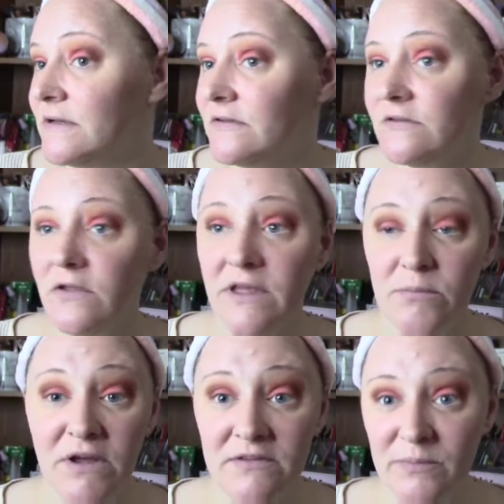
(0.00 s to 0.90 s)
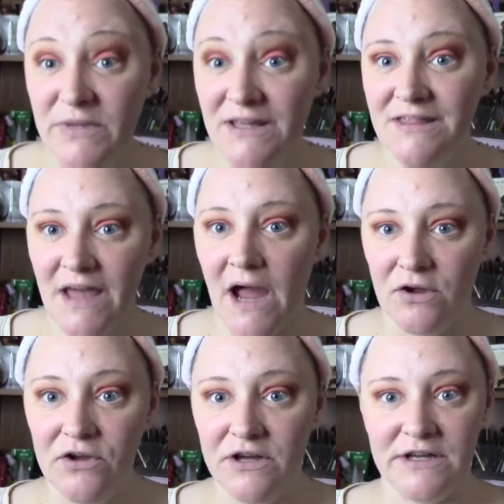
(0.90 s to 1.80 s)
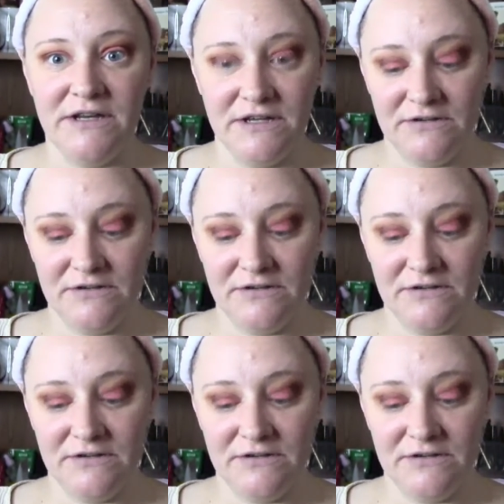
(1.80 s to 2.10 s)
So they must be that good.